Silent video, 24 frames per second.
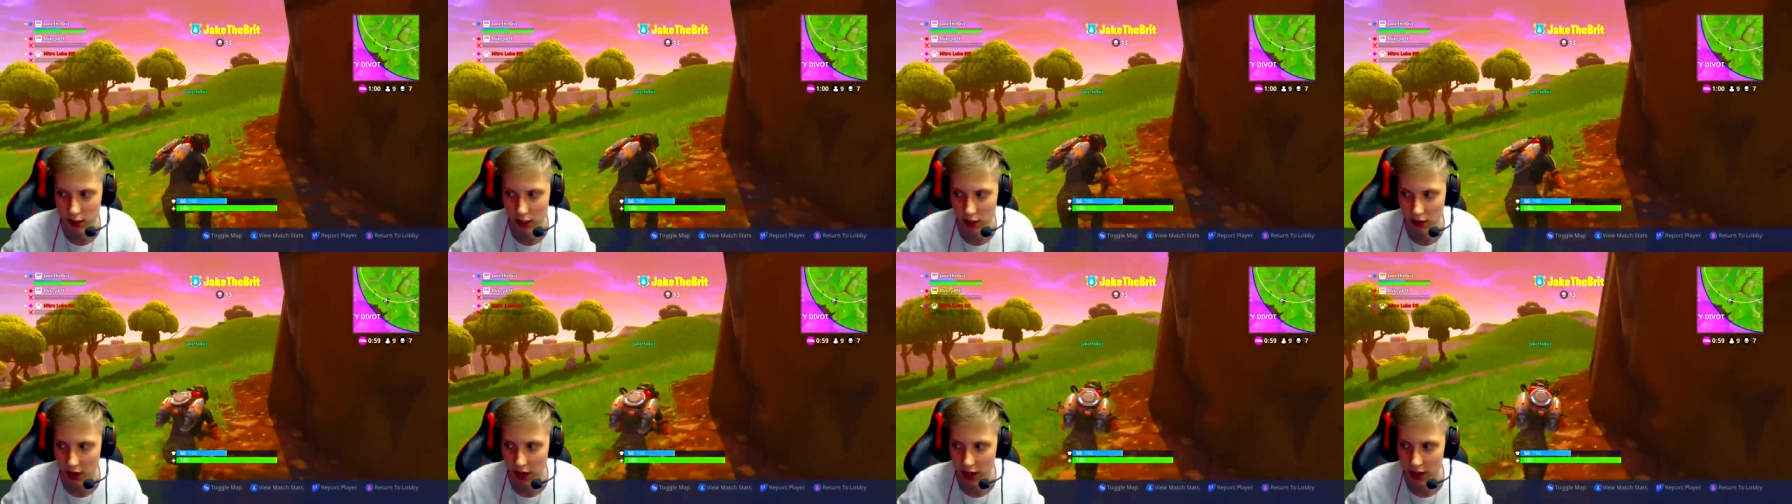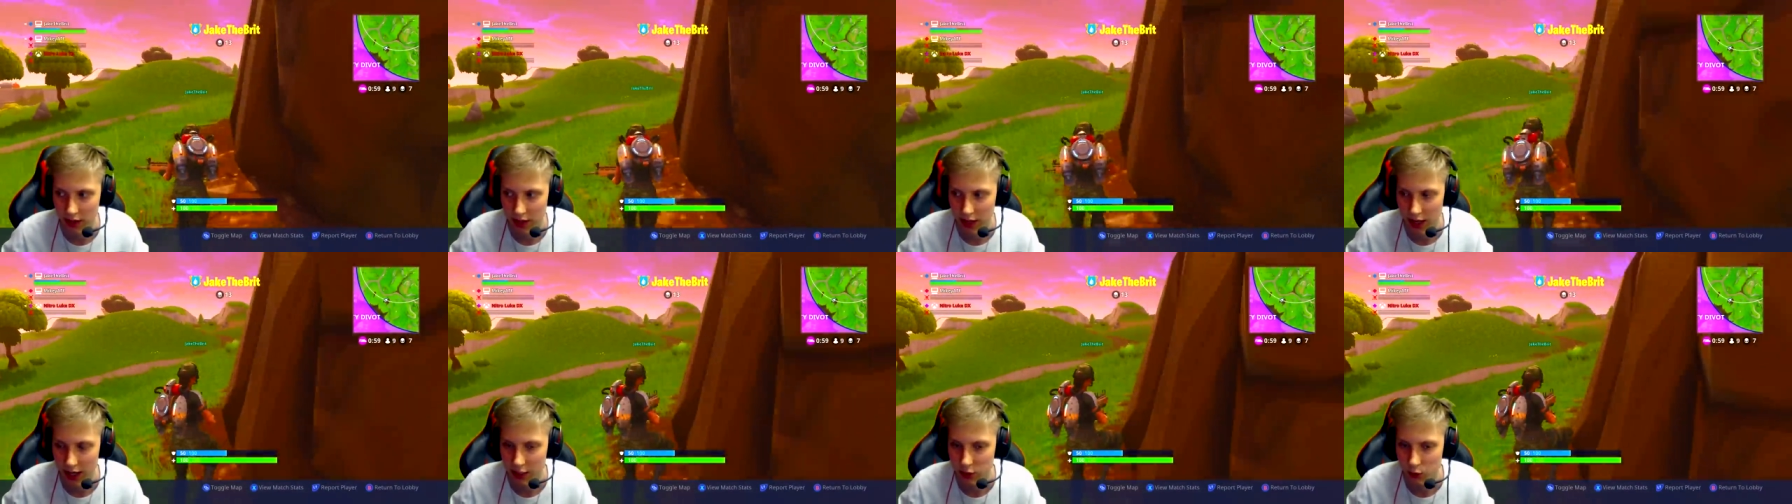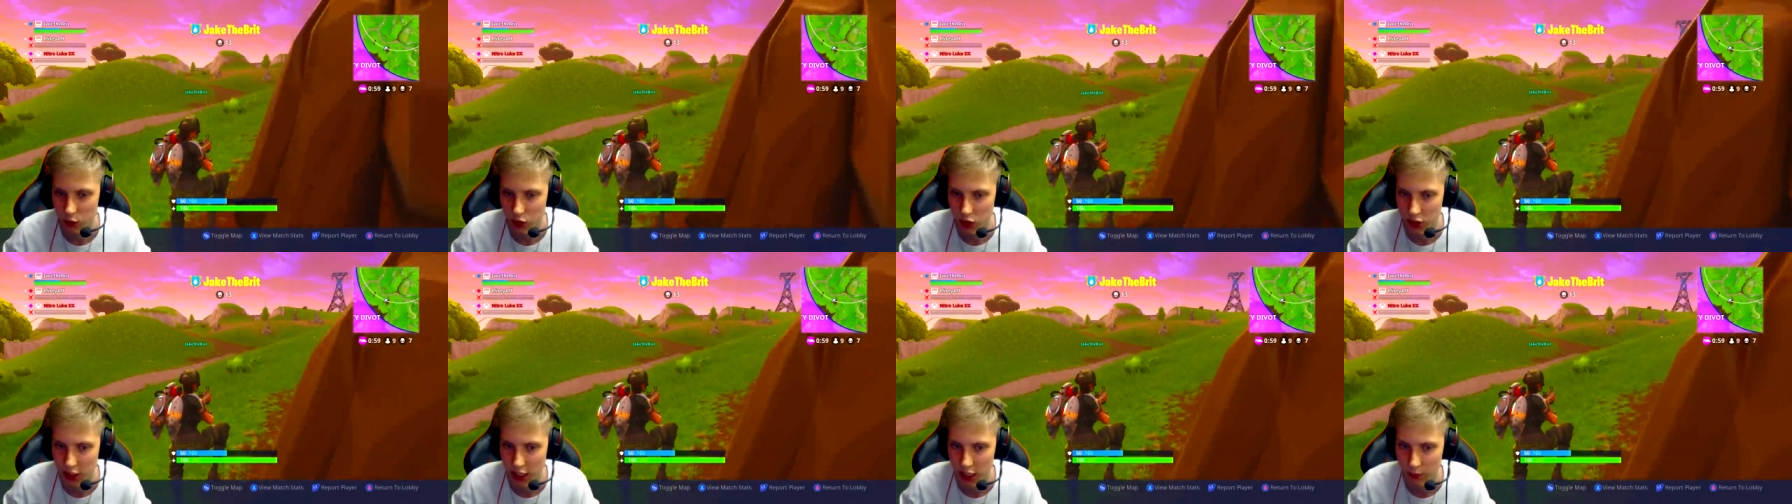Okay, that is
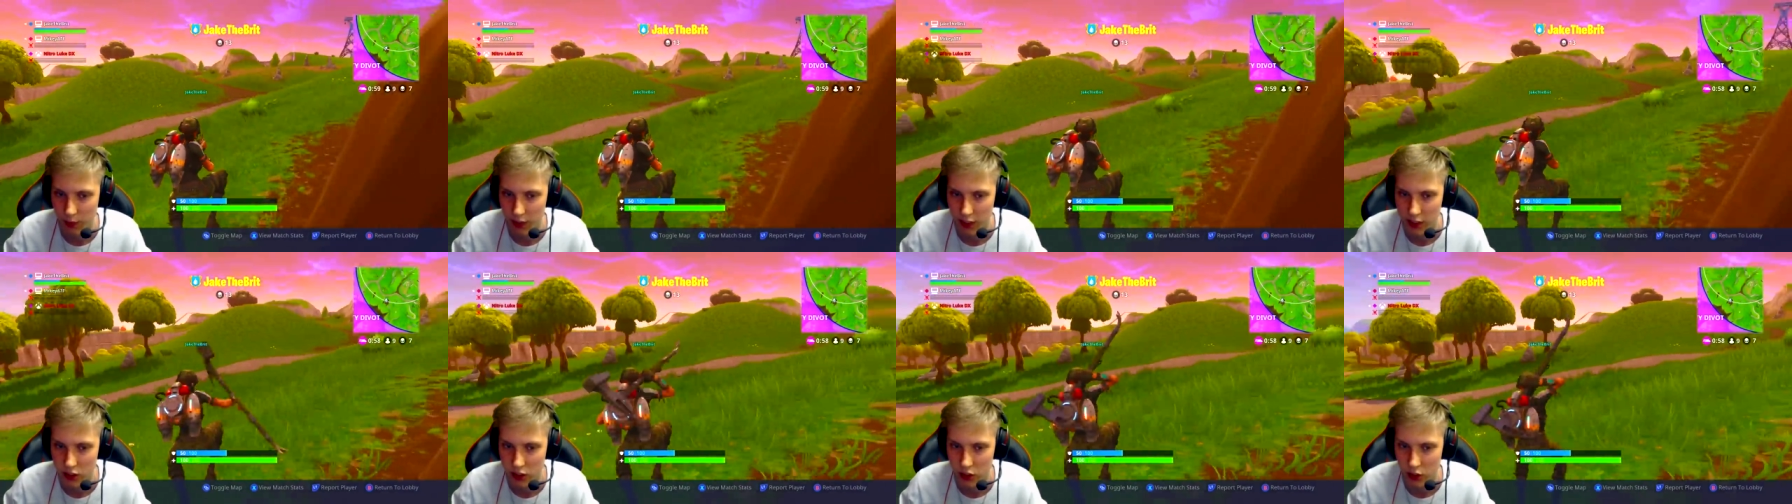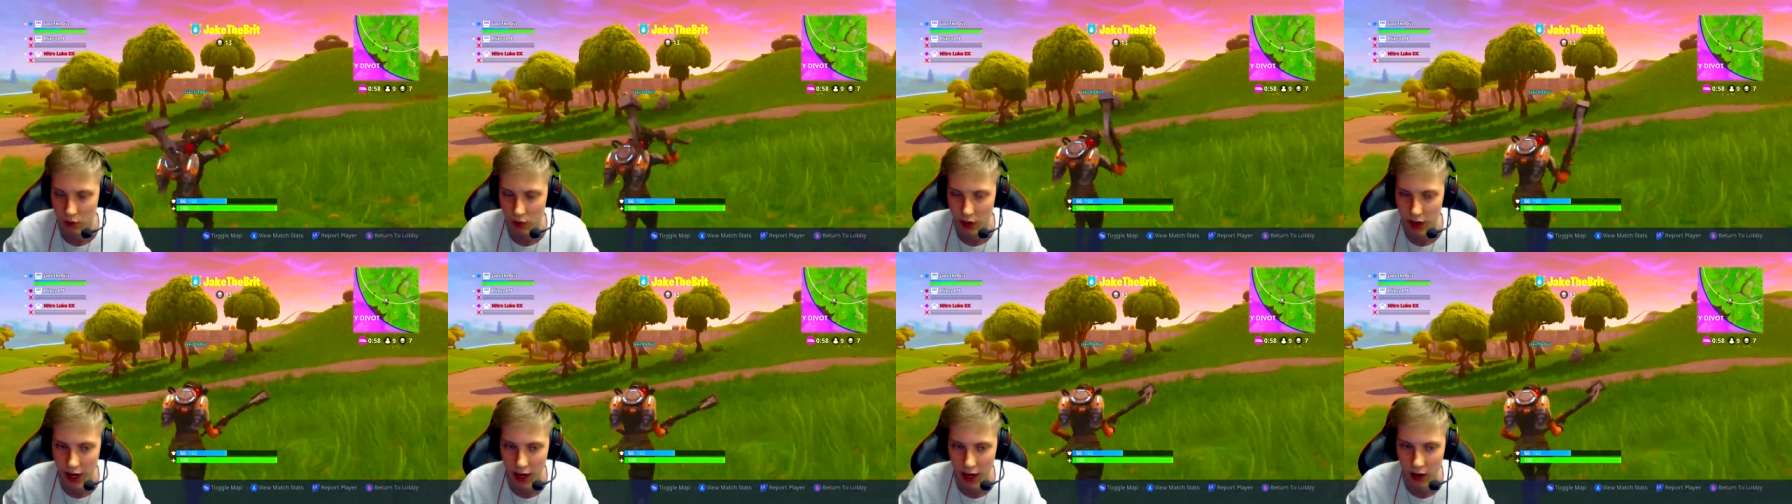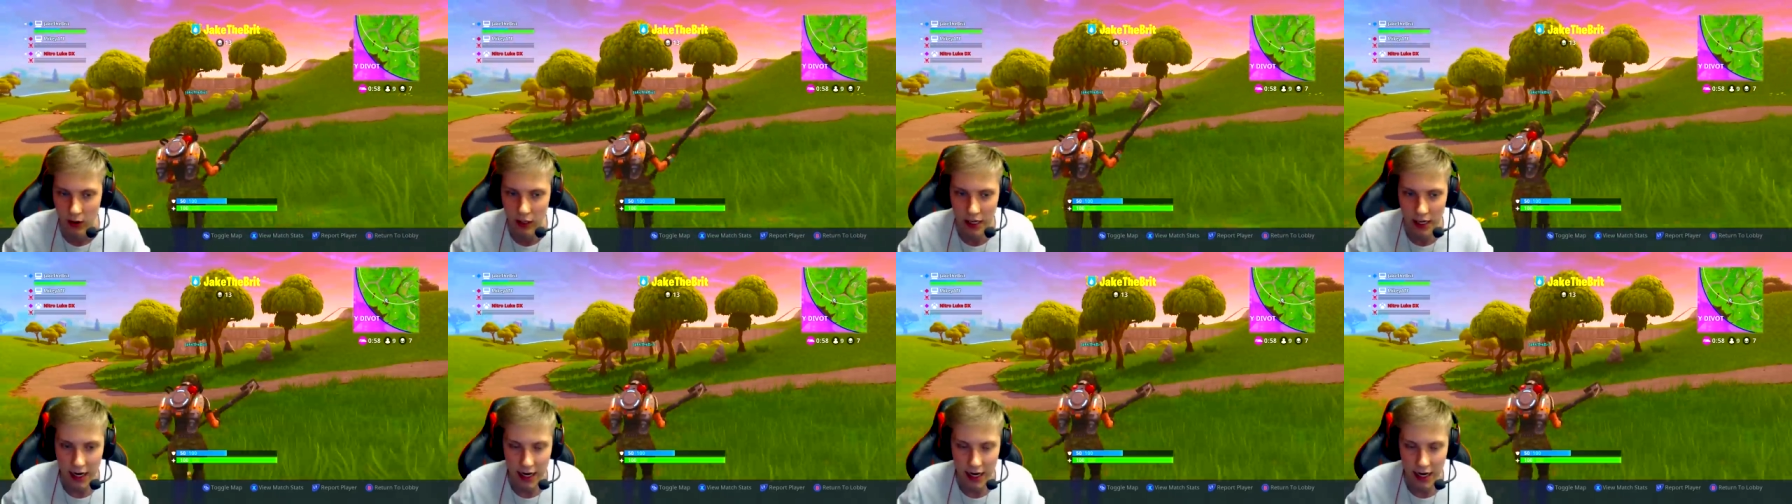what Jake the Brit is doing right now.